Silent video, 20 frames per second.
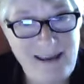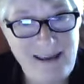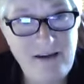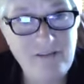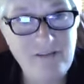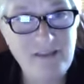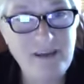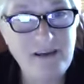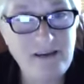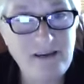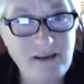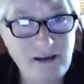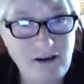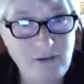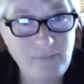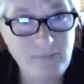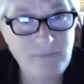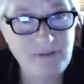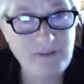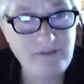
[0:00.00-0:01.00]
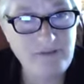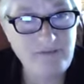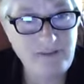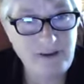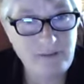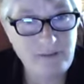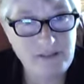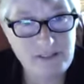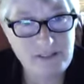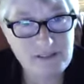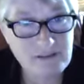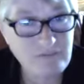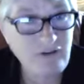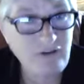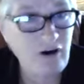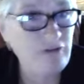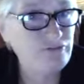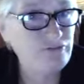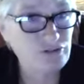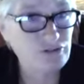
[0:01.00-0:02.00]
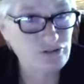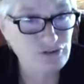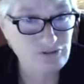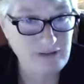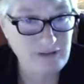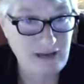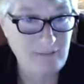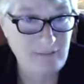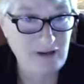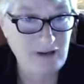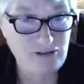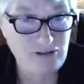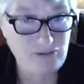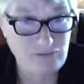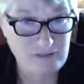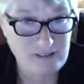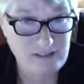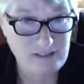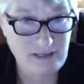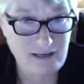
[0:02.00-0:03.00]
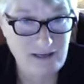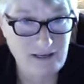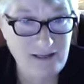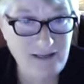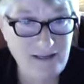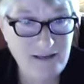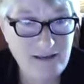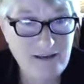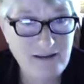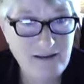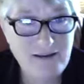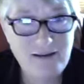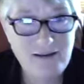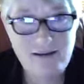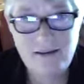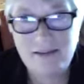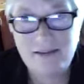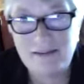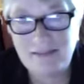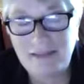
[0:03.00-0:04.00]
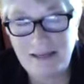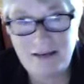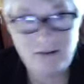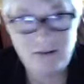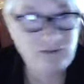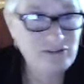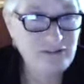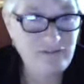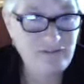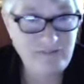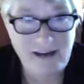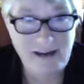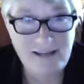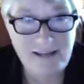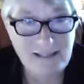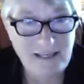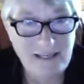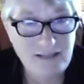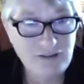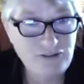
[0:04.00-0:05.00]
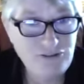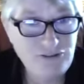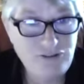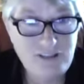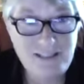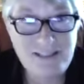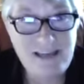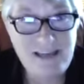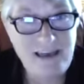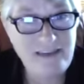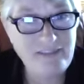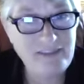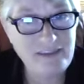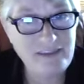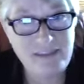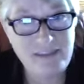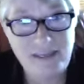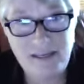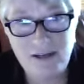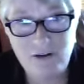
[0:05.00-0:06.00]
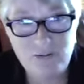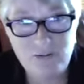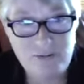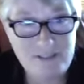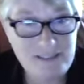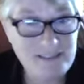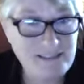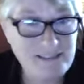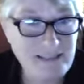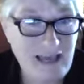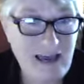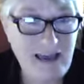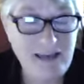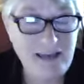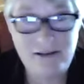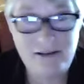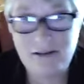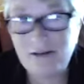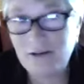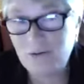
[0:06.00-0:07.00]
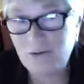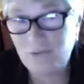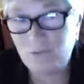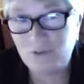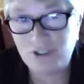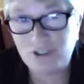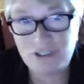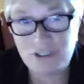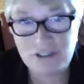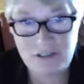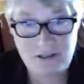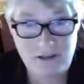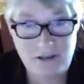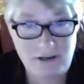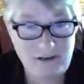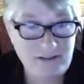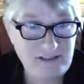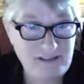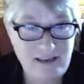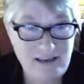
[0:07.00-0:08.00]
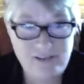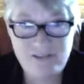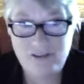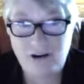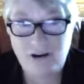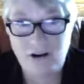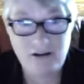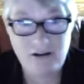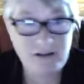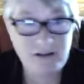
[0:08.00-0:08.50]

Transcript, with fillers: how they could help the families of officers who die by suicide. They don't define line of duty death and they don't decide which uh, deaths are